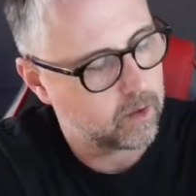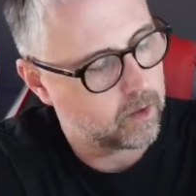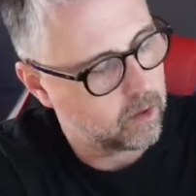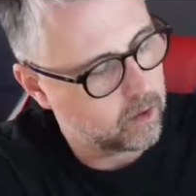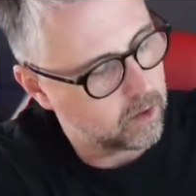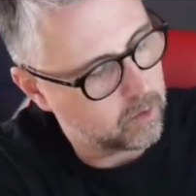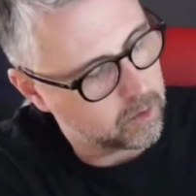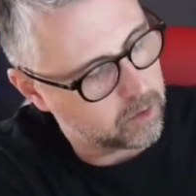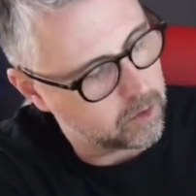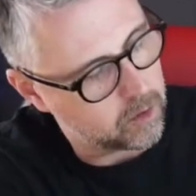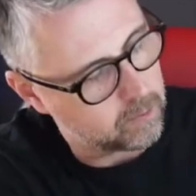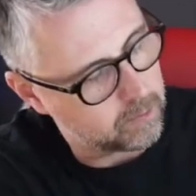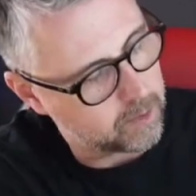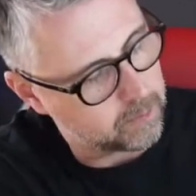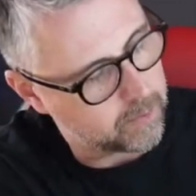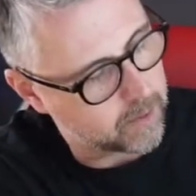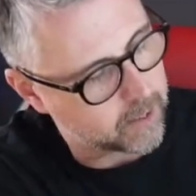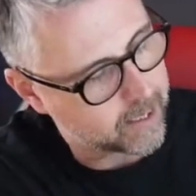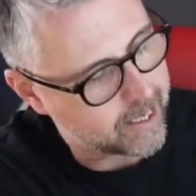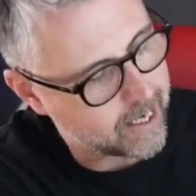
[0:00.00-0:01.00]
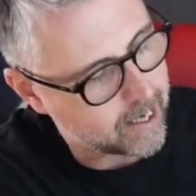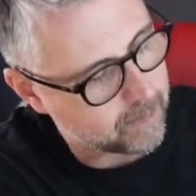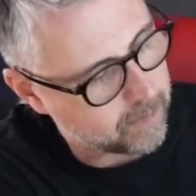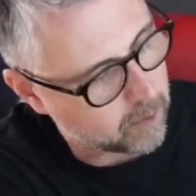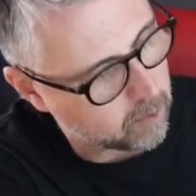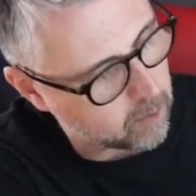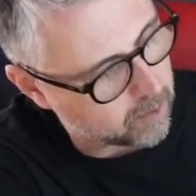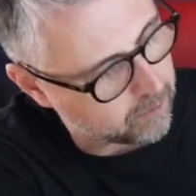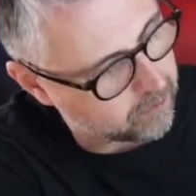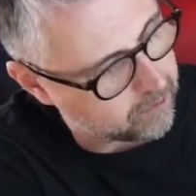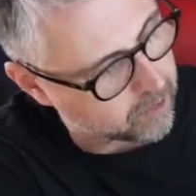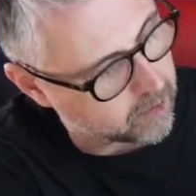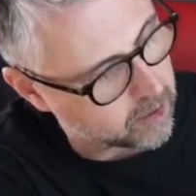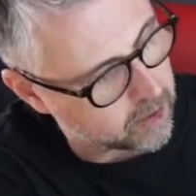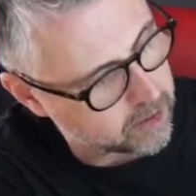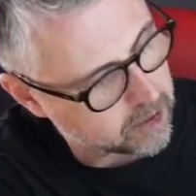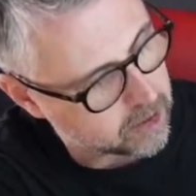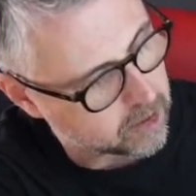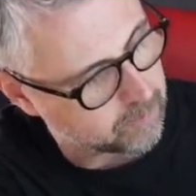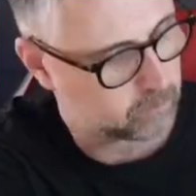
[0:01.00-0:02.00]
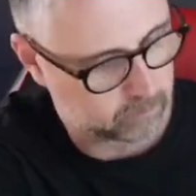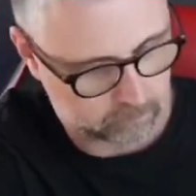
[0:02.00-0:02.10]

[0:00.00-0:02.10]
you would normally put a capo on first.